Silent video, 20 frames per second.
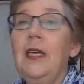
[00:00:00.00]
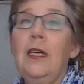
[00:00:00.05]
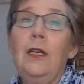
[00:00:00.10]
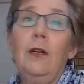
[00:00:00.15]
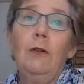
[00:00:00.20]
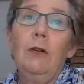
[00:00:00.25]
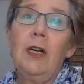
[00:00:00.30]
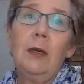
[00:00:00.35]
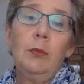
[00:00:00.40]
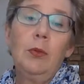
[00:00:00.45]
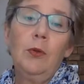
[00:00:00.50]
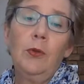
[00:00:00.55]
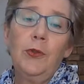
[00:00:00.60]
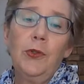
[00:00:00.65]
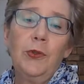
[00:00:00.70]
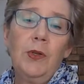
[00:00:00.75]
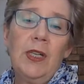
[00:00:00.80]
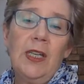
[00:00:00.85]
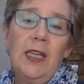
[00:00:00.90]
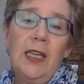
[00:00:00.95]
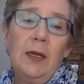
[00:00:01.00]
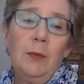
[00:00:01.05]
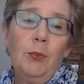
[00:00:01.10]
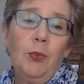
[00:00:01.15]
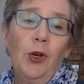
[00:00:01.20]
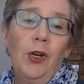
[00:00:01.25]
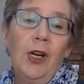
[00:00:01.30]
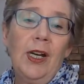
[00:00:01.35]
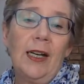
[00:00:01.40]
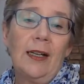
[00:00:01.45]
incredible shrinking
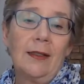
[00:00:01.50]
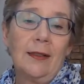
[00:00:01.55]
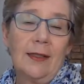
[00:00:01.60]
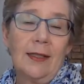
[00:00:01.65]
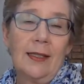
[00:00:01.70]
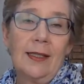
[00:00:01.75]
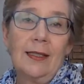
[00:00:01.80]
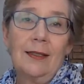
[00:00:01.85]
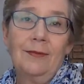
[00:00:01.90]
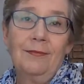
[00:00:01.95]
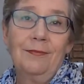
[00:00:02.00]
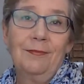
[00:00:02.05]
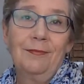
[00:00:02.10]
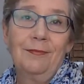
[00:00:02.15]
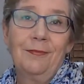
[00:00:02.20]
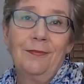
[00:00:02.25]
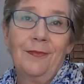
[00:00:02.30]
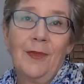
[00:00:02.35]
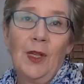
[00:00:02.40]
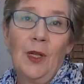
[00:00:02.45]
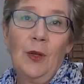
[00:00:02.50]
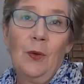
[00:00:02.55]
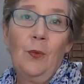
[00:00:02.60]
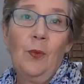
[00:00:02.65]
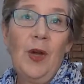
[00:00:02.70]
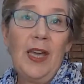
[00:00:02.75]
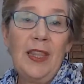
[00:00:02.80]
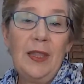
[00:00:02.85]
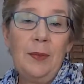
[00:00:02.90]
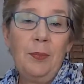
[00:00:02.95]
products,
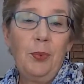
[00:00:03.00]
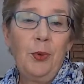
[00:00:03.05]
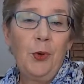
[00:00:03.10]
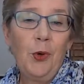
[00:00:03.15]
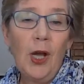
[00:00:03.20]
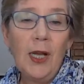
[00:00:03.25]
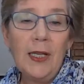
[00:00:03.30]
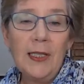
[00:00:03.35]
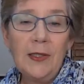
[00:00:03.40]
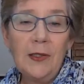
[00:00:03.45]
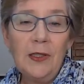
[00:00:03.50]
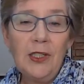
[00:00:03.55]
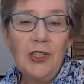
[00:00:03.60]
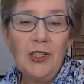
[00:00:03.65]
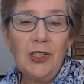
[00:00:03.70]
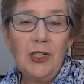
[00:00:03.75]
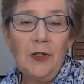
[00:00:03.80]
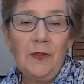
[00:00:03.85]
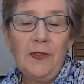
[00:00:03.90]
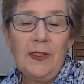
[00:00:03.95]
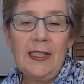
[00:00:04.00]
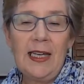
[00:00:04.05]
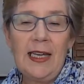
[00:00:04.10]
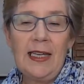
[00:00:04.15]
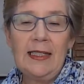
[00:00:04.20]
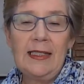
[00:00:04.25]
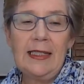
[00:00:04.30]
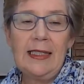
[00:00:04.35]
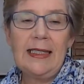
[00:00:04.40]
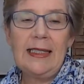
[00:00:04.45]
where the price on the shelf
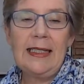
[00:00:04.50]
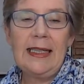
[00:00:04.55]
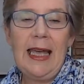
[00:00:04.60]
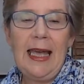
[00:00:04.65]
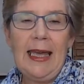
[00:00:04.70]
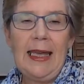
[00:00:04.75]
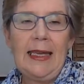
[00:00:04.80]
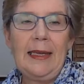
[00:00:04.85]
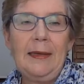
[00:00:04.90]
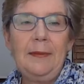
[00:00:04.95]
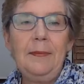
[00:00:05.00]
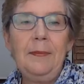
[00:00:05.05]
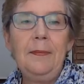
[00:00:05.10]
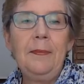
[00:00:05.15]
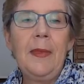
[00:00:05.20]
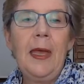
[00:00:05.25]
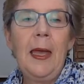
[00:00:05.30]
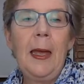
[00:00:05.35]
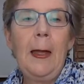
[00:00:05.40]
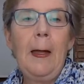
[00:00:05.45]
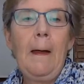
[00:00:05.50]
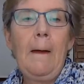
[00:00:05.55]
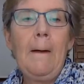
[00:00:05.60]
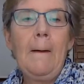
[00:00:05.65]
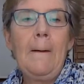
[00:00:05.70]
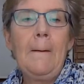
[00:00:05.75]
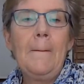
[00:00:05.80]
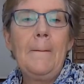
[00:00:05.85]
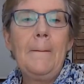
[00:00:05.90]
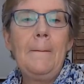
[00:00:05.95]
stays the same,
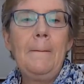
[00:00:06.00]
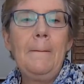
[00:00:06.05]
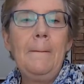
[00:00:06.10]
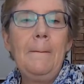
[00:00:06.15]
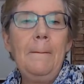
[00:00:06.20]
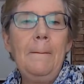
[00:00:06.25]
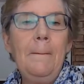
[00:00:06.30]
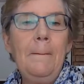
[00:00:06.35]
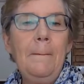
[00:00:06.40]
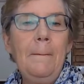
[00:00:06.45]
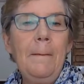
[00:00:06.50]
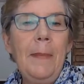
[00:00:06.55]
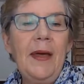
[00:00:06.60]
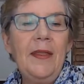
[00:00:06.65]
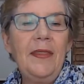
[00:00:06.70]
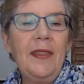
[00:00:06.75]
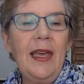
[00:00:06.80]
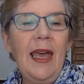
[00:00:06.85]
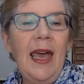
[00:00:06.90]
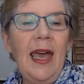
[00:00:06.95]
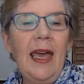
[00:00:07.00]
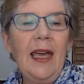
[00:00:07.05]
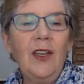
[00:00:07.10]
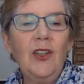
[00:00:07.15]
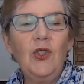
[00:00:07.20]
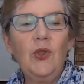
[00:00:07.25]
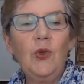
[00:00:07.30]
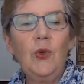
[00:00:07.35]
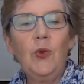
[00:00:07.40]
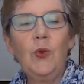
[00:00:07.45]
but the
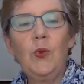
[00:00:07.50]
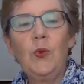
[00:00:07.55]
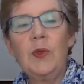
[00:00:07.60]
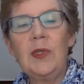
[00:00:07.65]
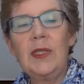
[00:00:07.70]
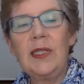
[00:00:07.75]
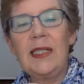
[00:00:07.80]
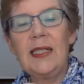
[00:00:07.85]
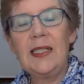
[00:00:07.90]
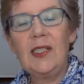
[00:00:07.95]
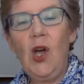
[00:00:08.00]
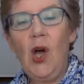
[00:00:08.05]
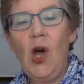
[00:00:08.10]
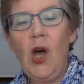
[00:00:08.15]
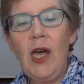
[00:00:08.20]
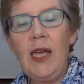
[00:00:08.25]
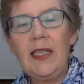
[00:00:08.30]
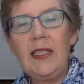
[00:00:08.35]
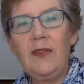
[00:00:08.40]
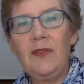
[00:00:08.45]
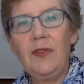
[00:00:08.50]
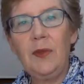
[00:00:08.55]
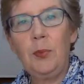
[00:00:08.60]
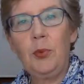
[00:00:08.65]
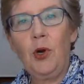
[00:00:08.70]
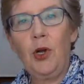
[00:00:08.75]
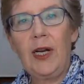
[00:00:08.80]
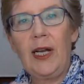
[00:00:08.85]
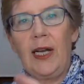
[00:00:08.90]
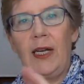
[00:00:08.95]
actual size of the
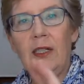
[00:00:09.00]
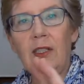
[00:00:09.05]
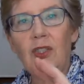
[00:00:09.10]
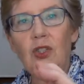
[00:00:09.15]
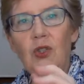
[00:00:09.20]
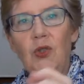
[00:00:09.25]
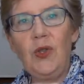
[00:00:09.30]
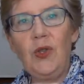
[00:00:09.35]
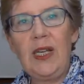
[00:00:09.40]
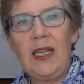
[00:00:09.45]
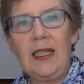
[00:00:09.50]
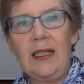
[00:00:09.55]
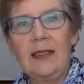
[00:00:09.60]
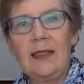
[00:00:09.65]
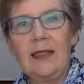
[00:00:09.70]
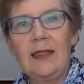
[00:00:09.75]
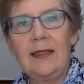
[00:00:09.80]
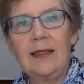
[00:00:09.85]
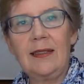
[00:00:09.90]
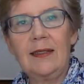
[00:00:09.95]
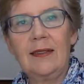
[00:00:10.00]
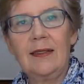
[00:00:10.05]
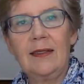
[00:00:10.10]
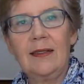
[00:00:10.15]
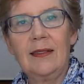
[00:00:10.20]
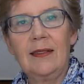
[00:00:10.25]
product shrinks.